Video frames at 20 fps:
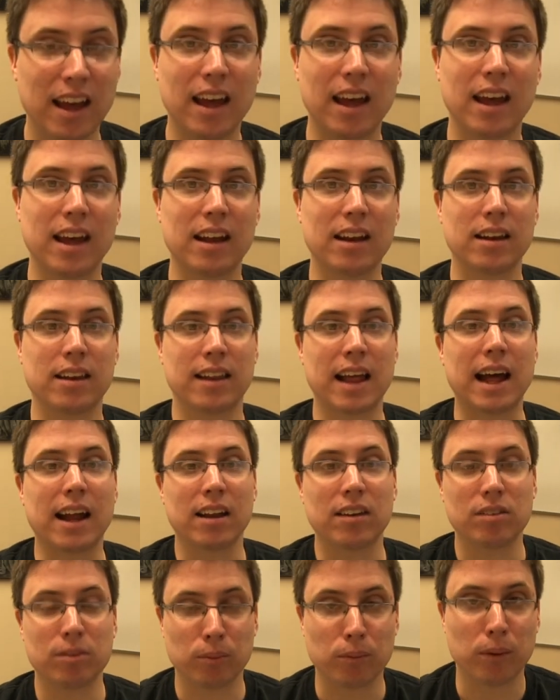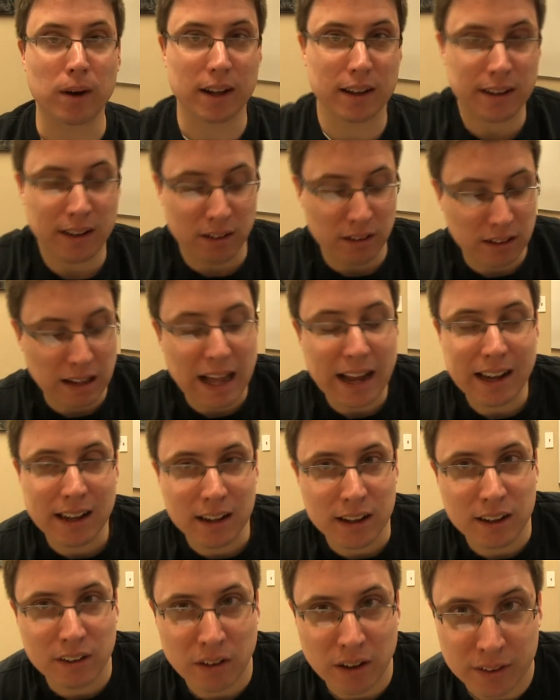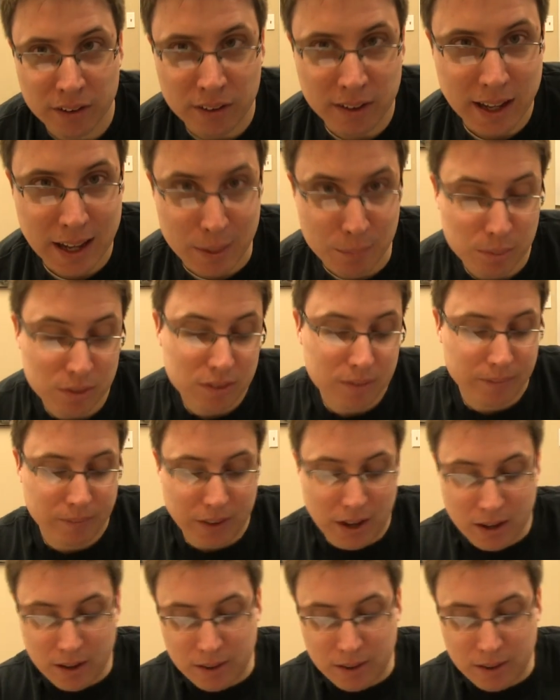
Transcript: And that is what they're lacking in their other games.